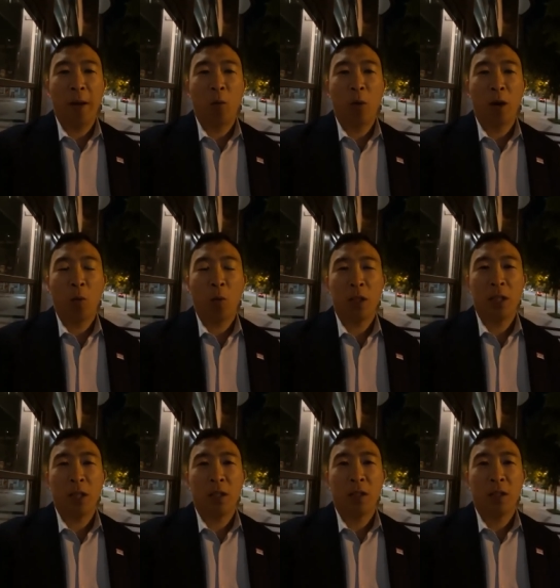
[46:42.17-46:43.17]
We're
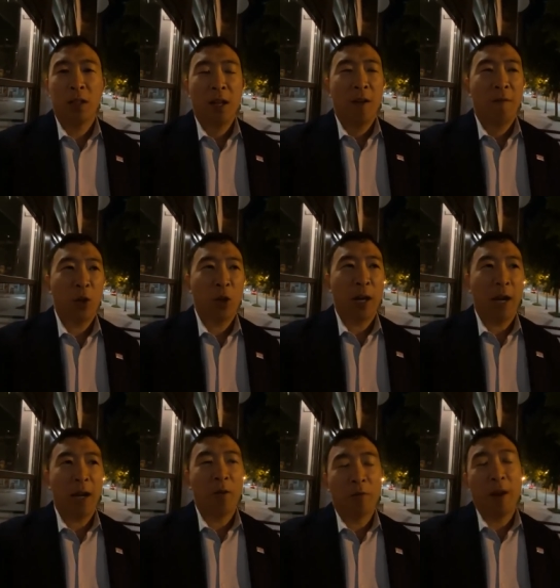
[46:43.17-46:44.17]
still figuring
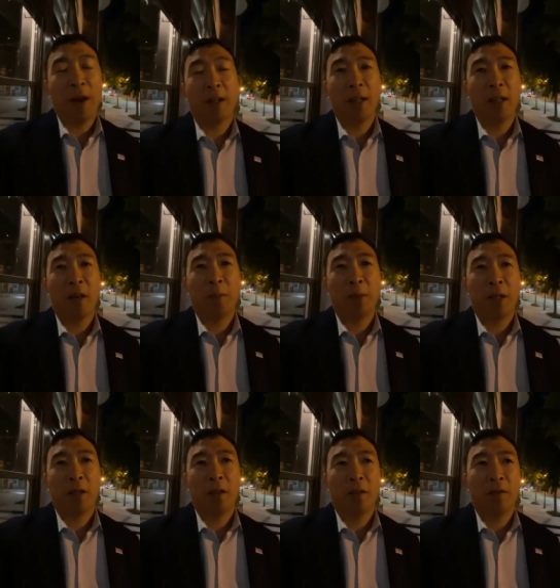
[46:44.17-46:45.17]
out, frankly, the
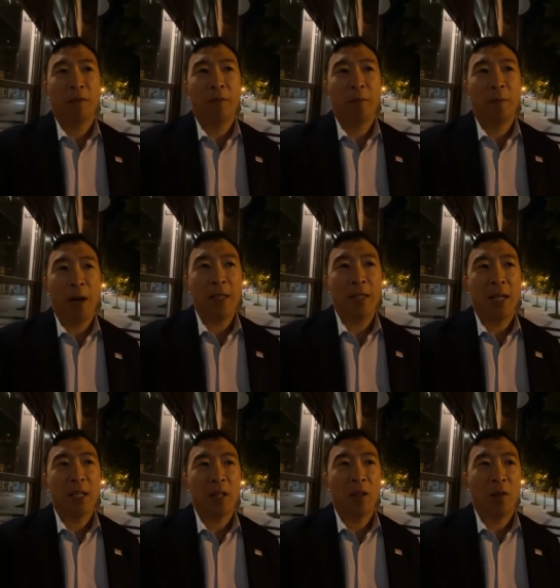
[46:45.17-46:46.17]
political
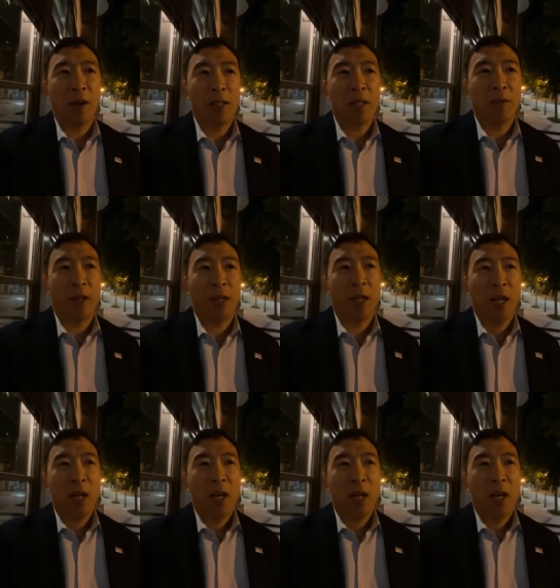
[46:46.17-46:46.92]
process and the rest of it.